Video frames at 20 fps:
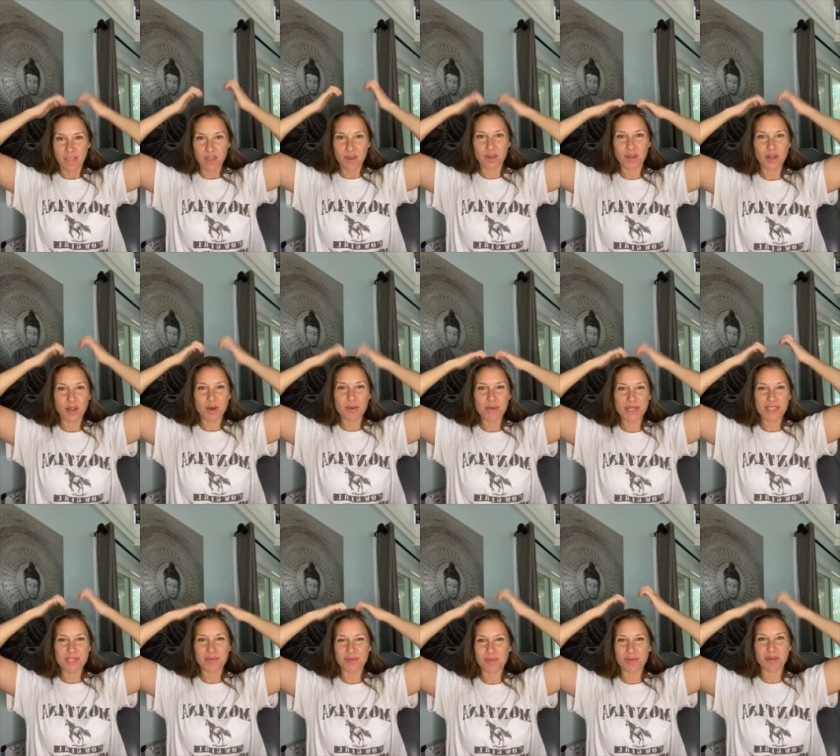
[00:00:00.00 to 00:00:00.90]
You can
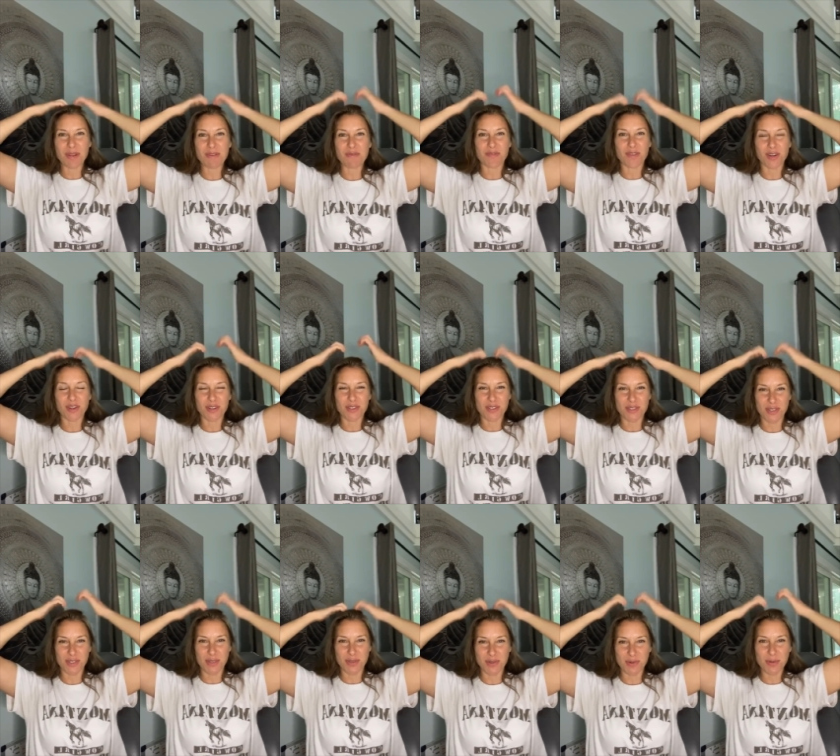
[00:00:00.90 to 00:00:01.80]
always revert
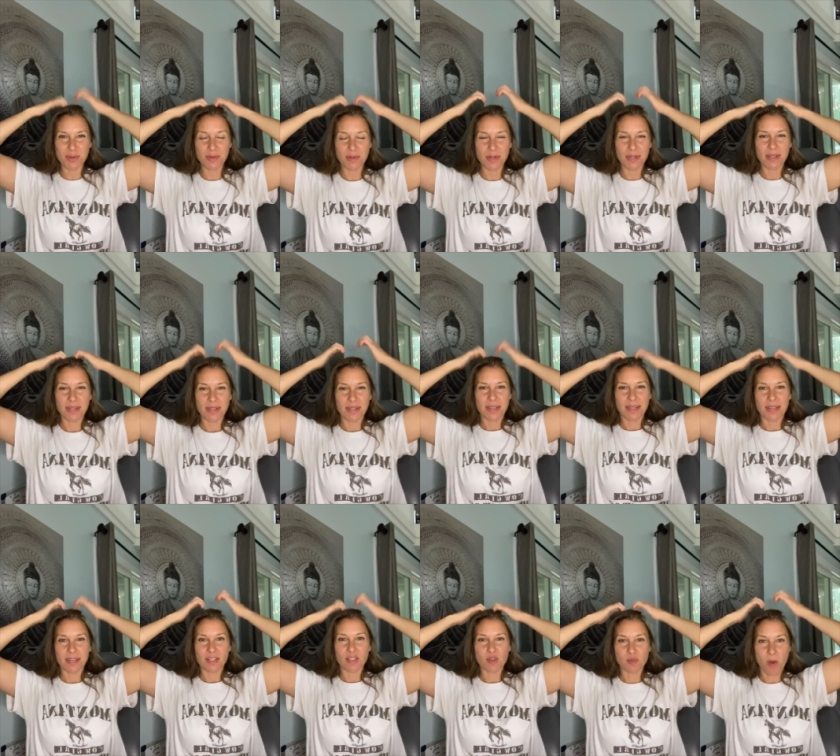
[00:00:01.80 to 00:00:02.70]
to,
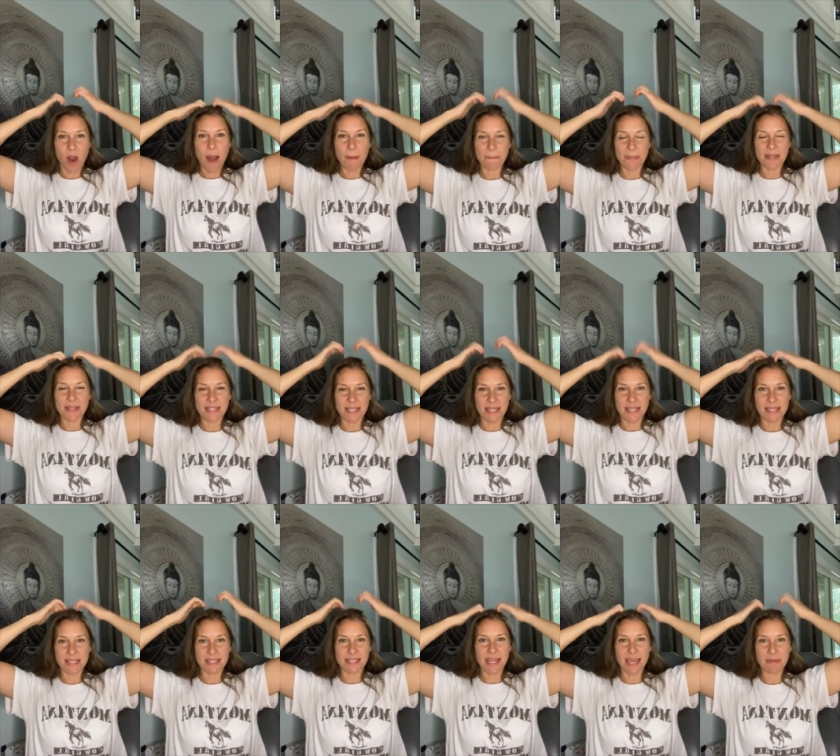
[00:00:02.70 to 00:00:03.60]
drop into
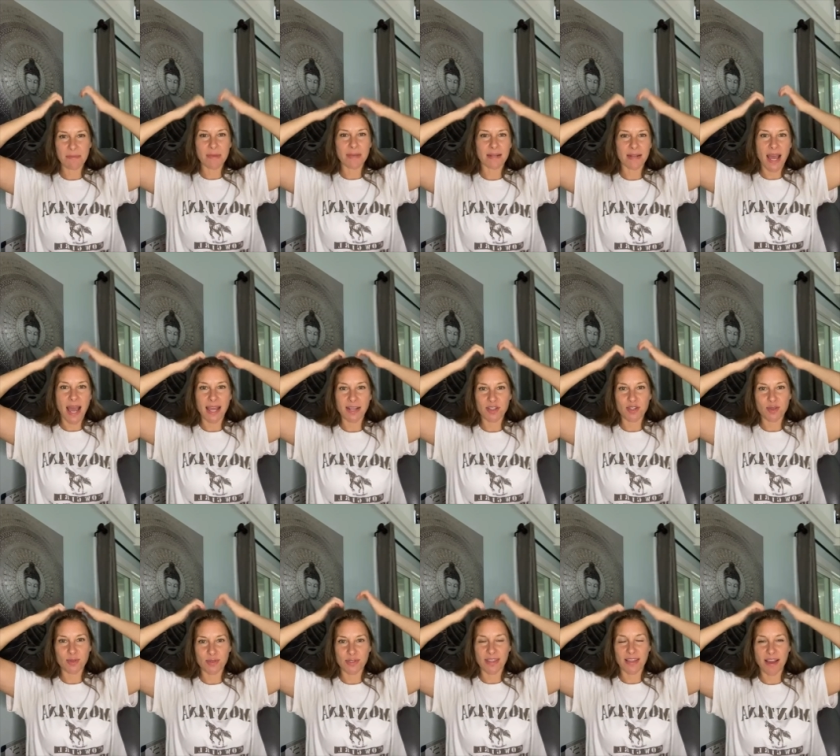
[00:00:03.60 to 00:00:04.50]
this statement. I
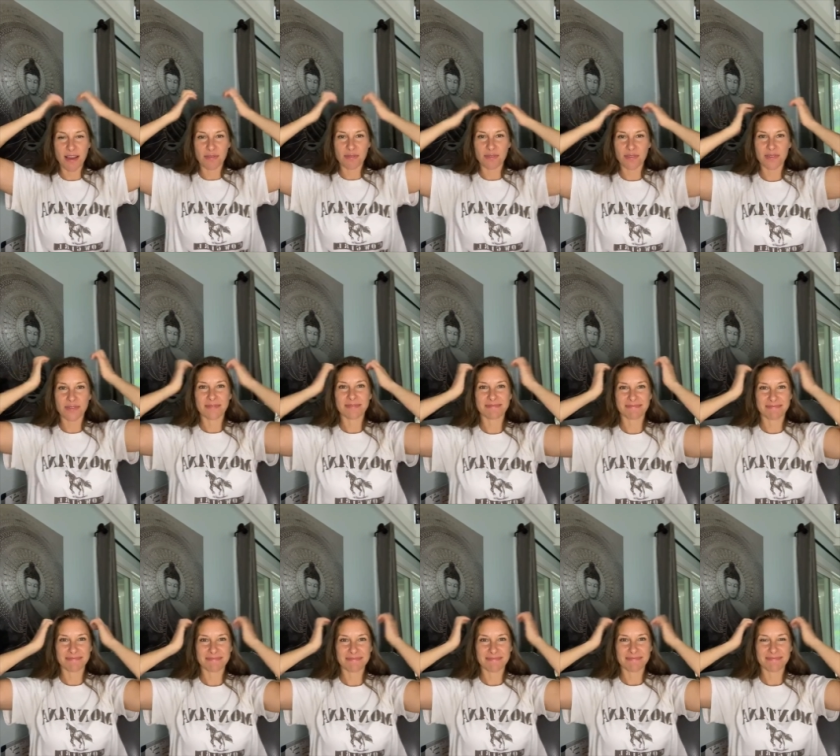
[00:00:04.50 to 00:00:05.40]
choose love.
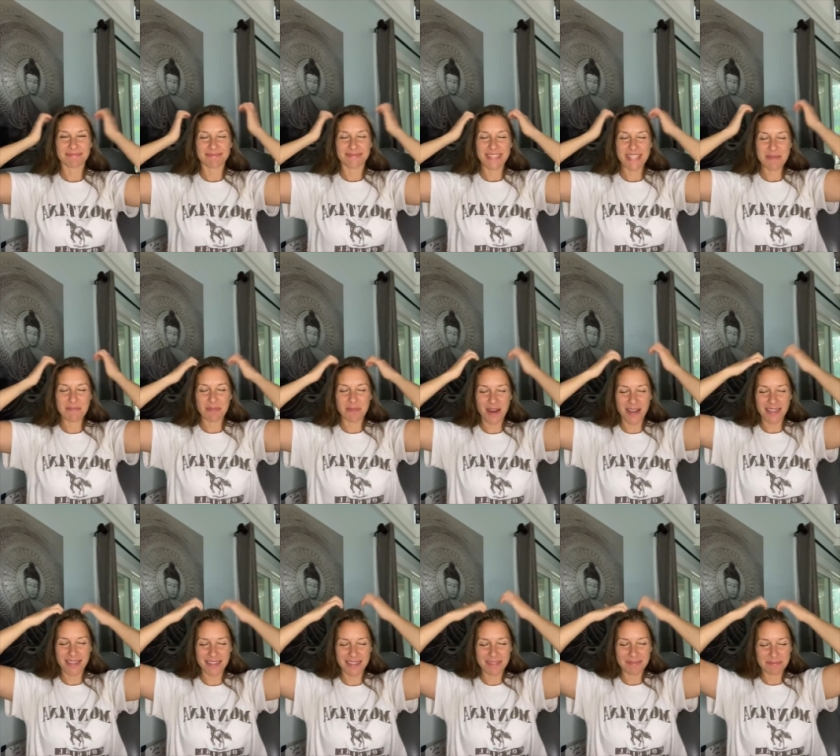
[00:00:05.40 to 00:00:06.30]
Deep
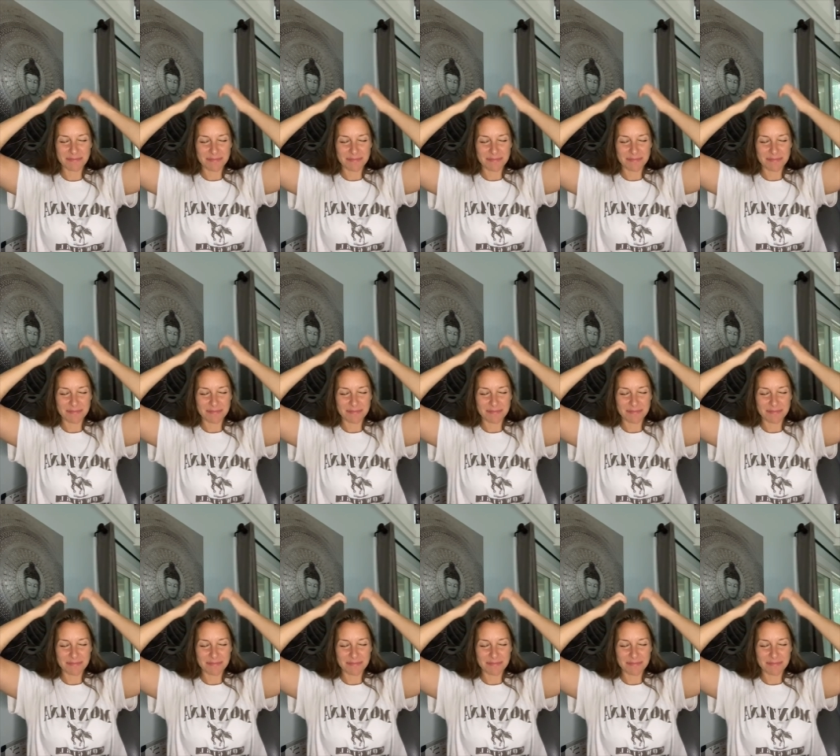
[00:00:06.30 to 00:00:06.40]
breath.